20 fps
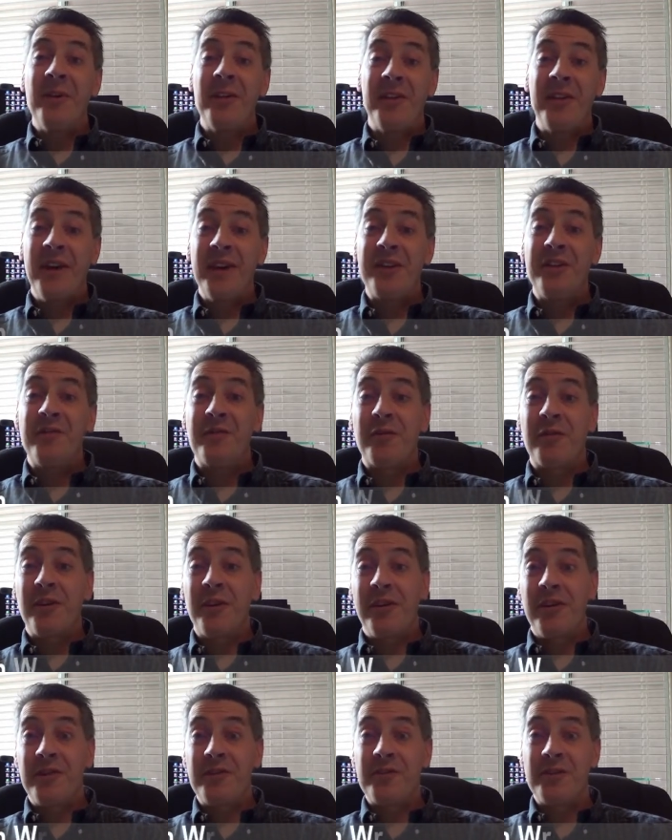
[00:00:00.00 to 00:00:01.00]
and thank you for
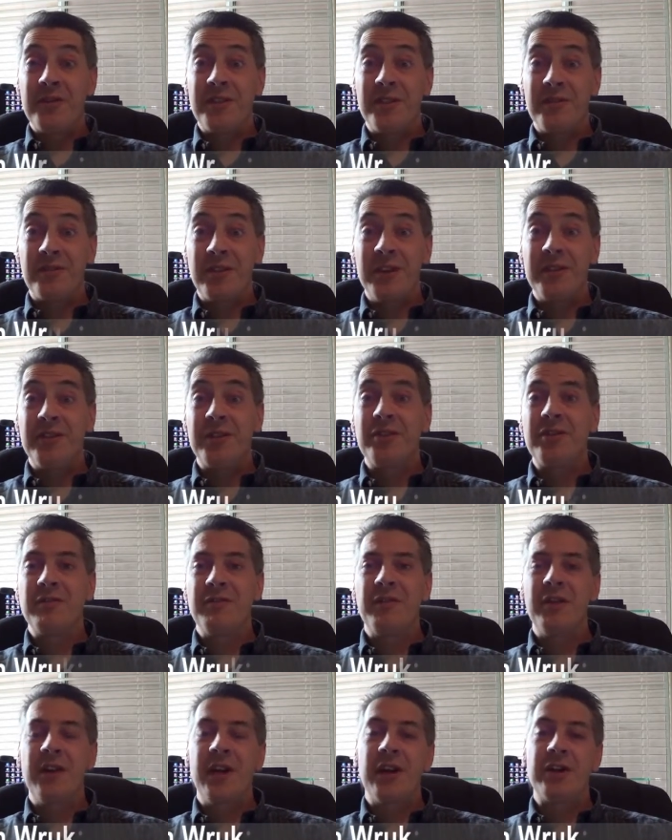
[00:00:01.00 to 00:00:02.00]
your interest in Transition
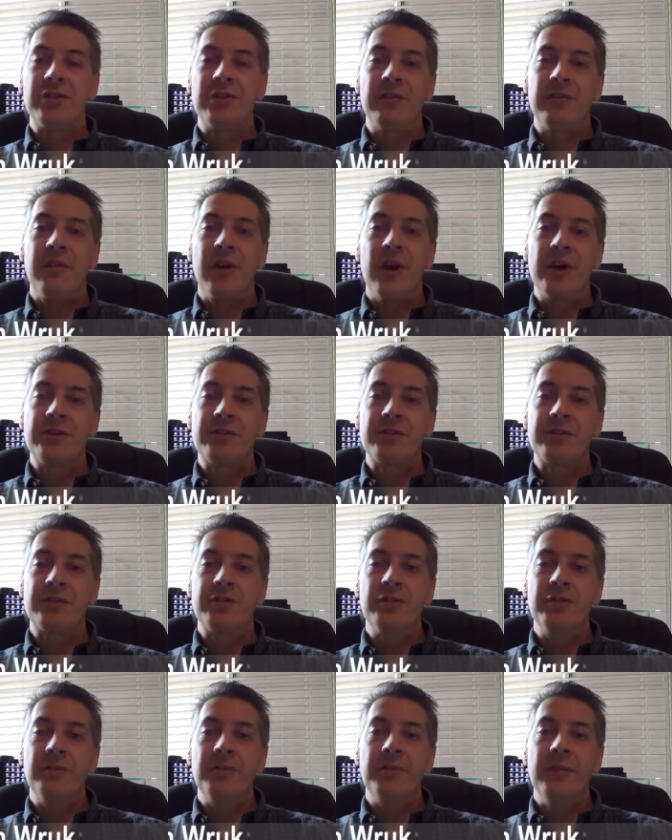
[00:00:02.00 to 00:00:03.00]
Financial Advisors
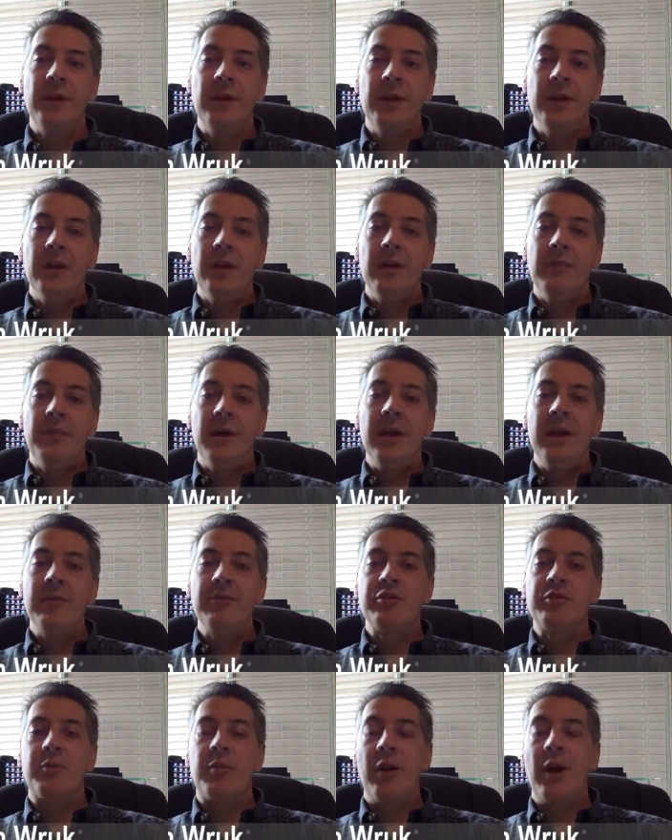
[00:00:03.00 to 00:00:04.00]
Group. My
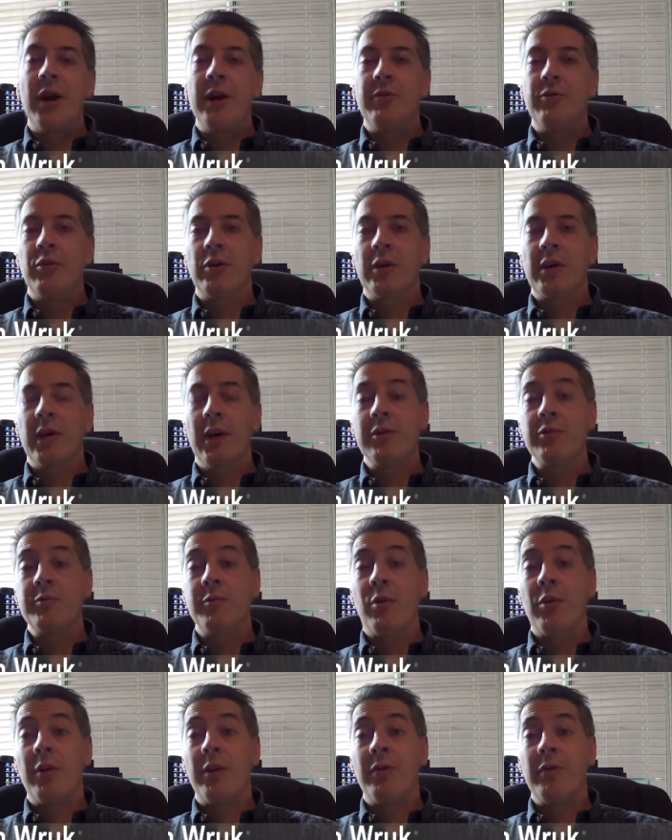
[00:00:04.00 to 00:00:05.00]
name is Brian Wruk, and I was
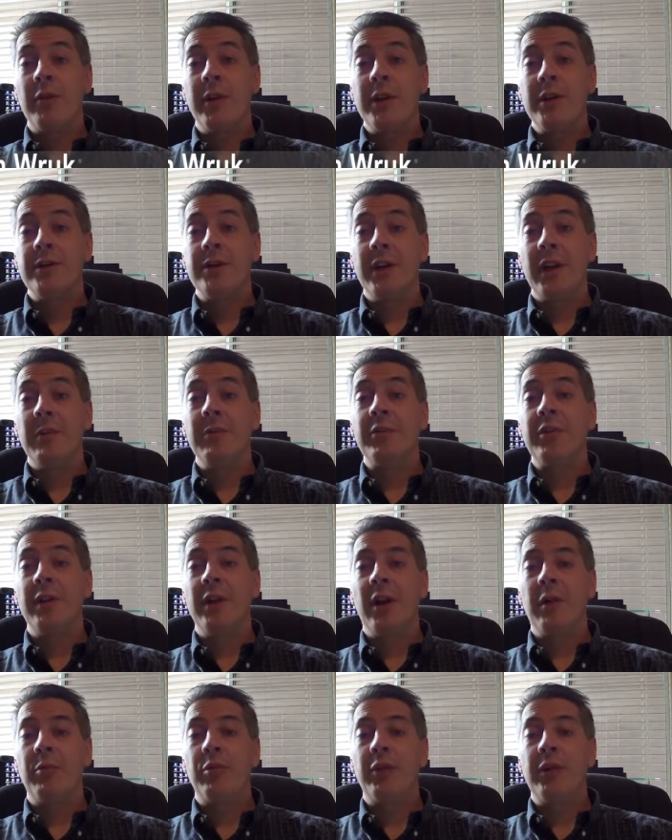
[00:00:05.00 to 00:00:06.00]
born and raised in
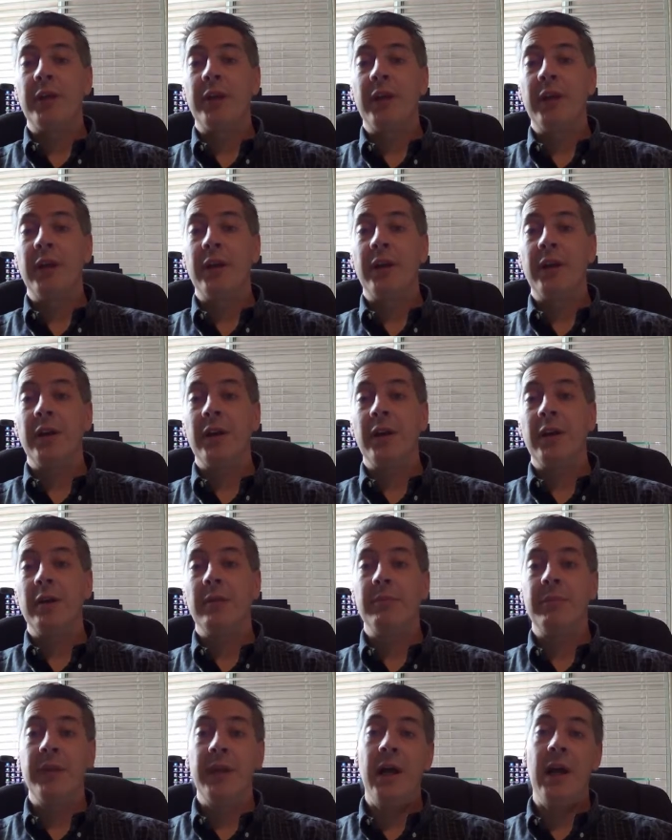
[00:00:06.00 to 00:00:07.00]
Edmonton, Alberta,
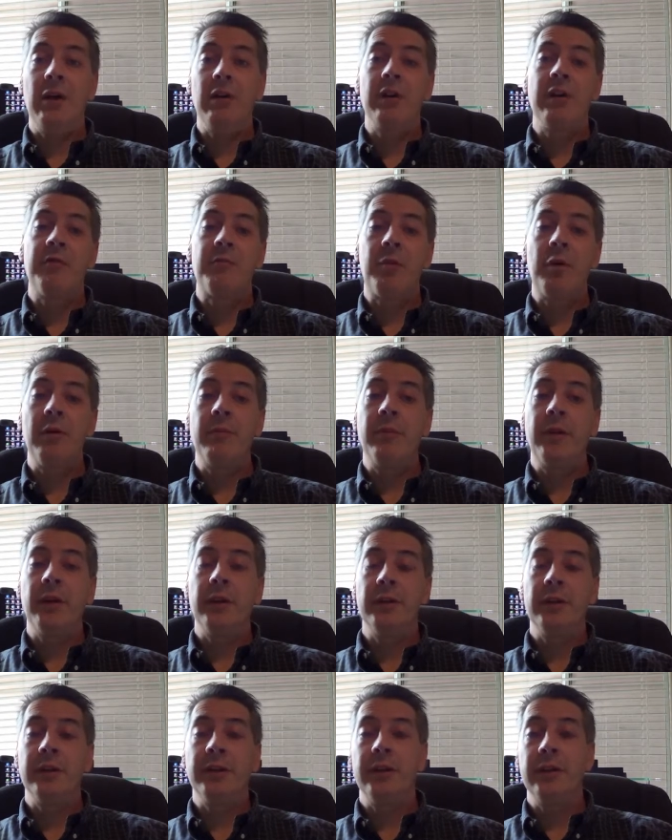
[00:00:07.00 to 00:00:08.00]
Canada, but now live
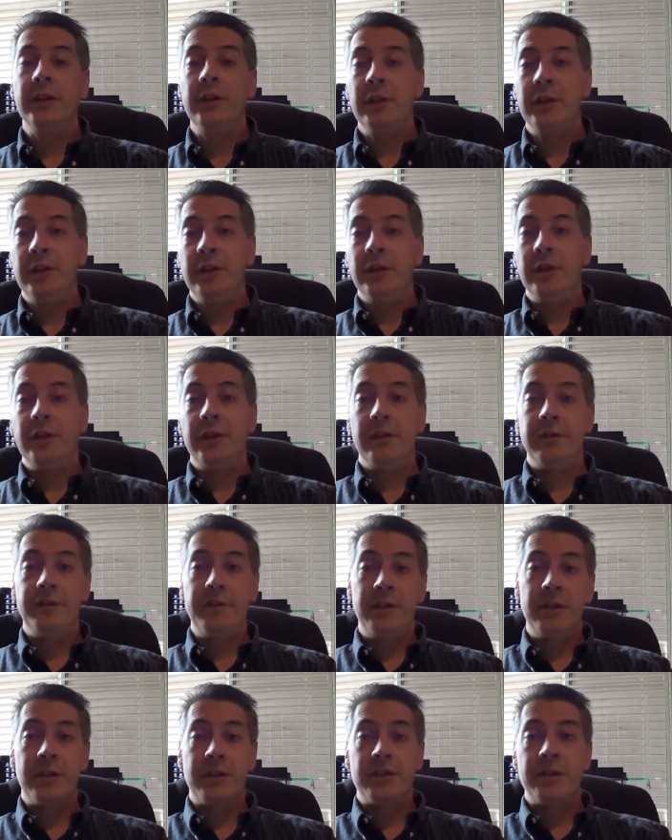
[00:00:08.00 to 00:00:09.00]
permanently in the
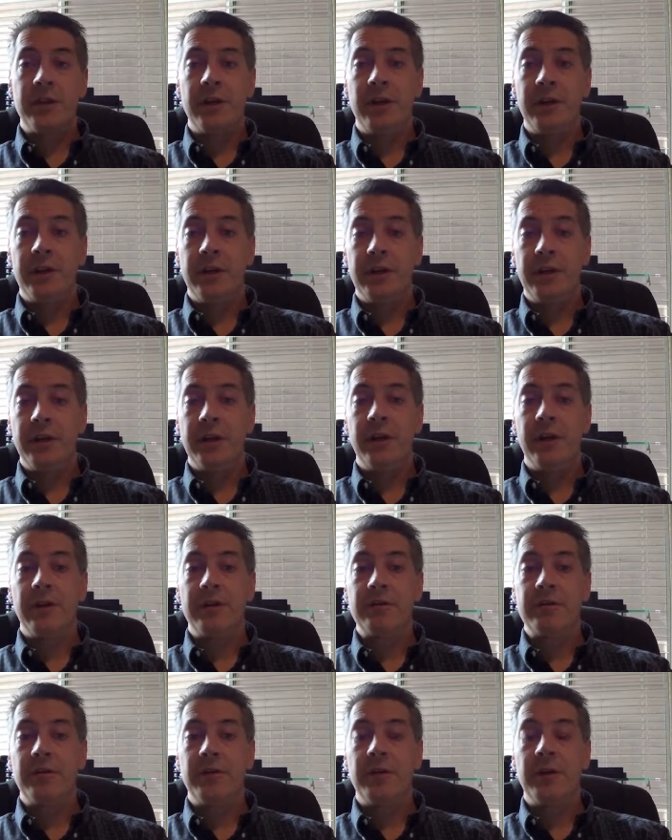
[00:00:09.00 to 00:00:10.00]
Phoenix area in
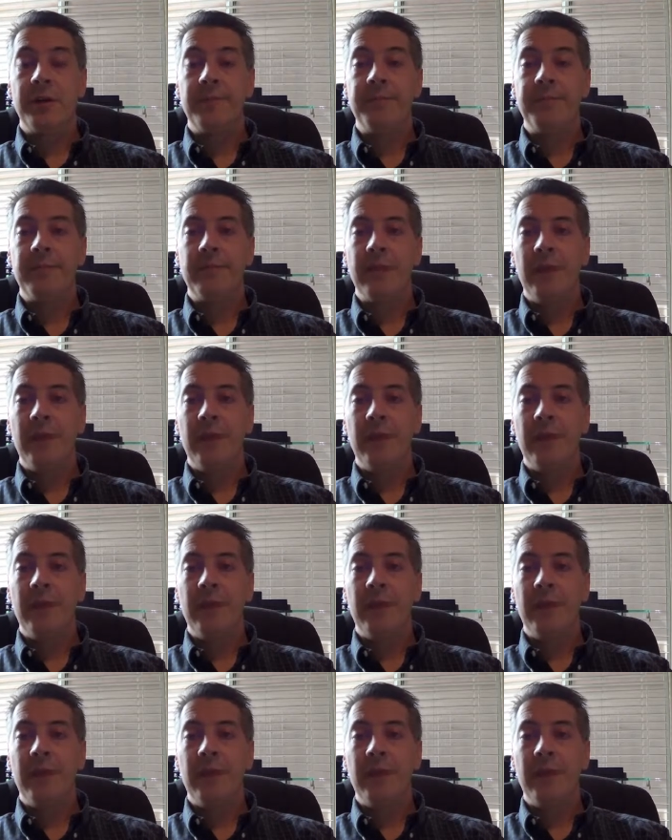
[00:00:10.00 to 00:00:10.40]
Arizona.